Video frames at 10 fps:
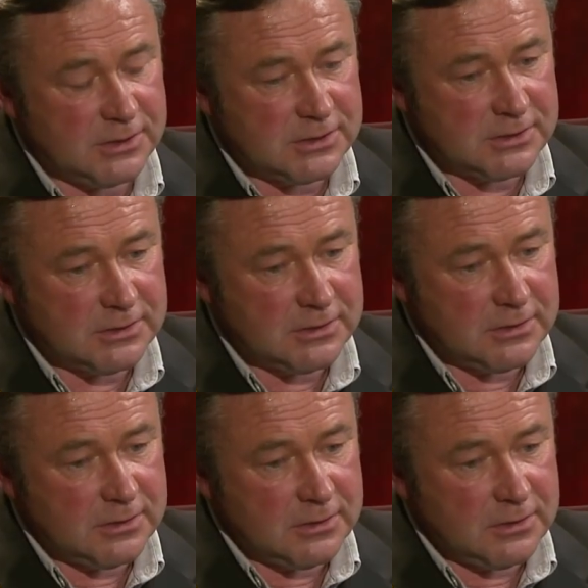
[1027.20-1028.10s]
that
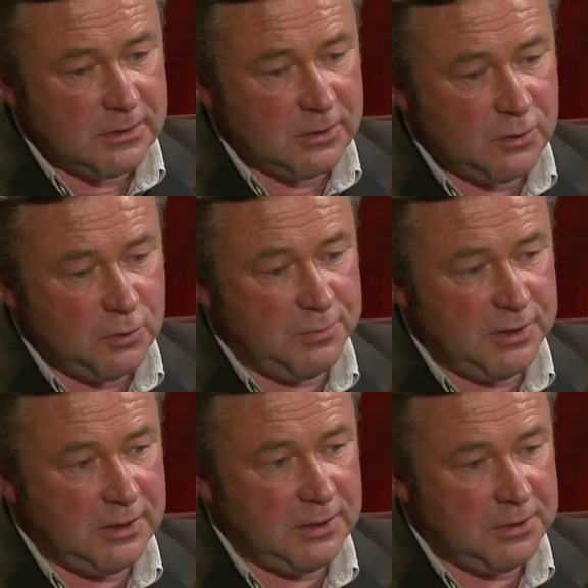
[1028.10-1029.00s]
there could
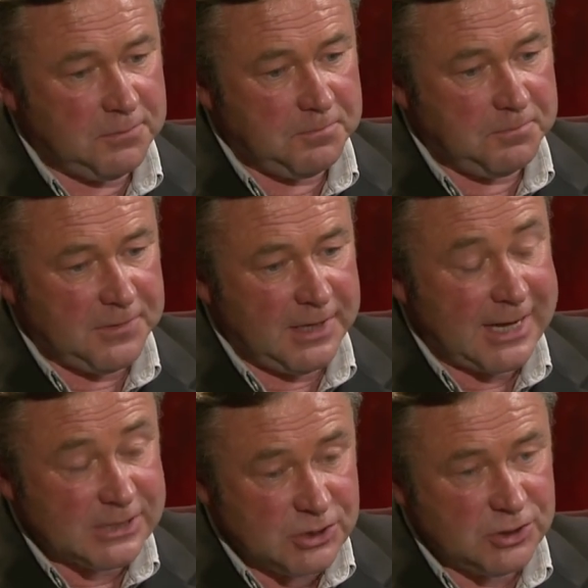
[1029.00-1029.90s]
be
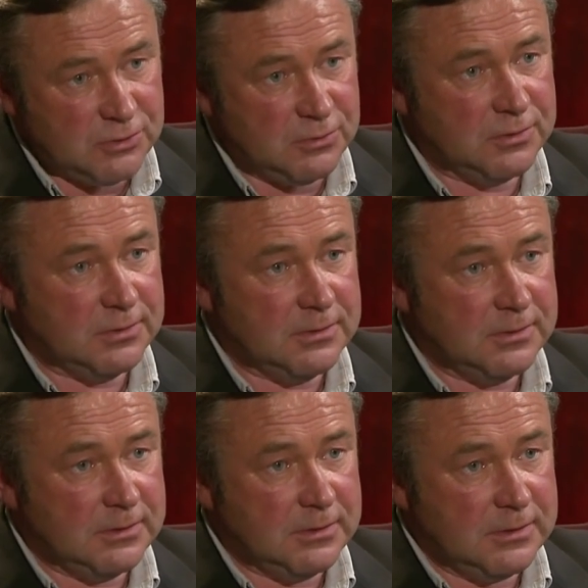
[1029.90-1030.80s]
an attitude
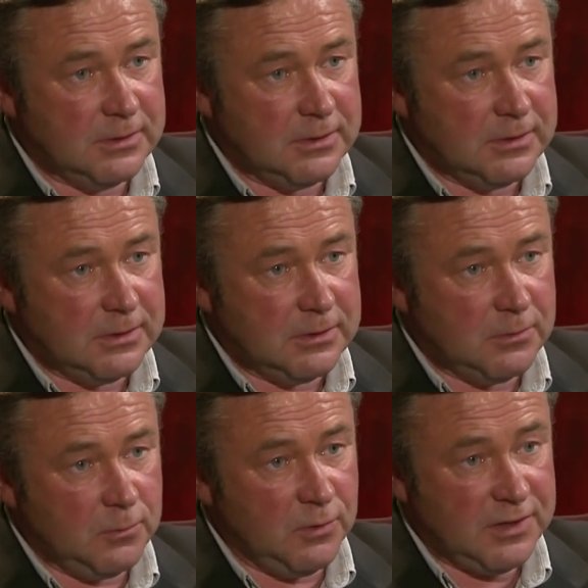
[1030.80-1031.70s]

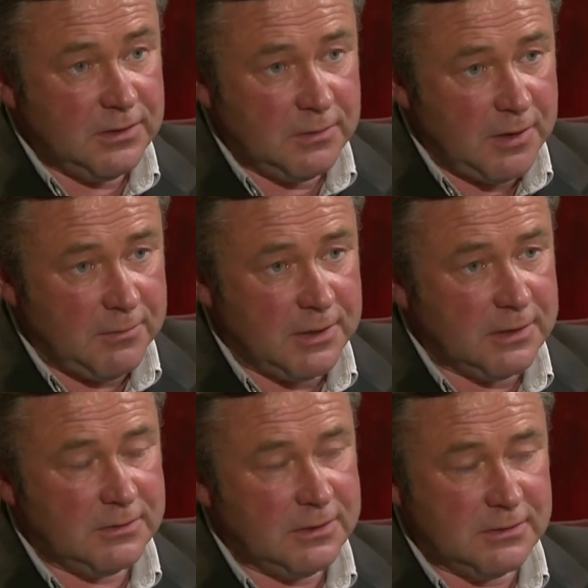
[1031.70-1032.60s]
within the
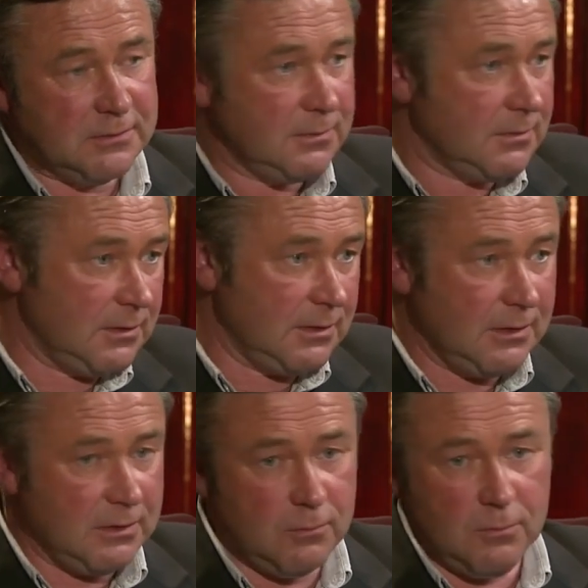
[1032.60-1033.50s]
public that
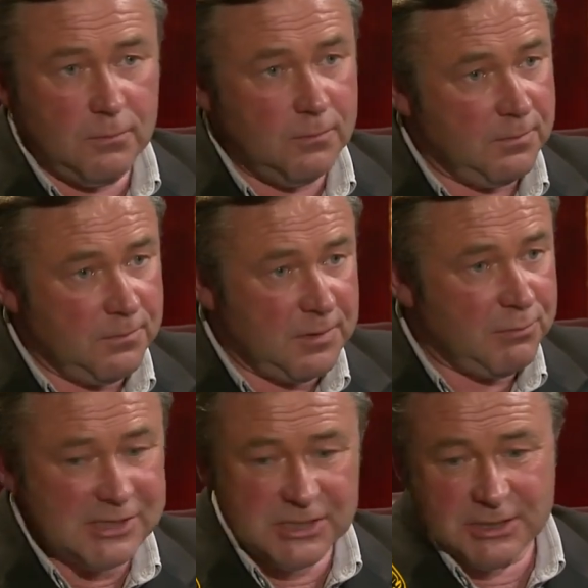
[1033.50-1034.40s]

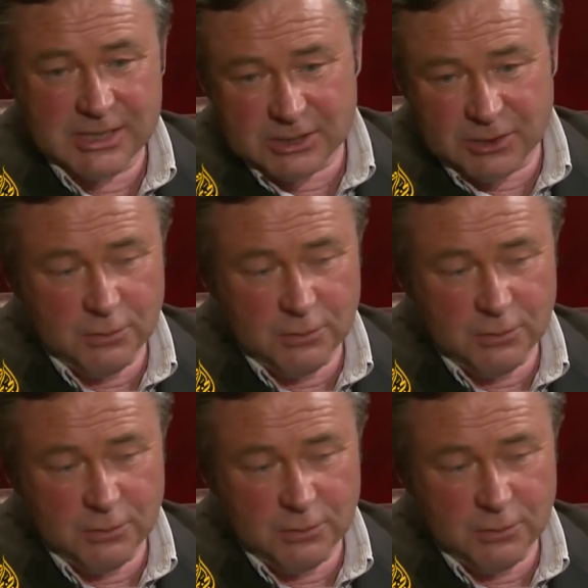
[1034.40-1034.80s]
the president has a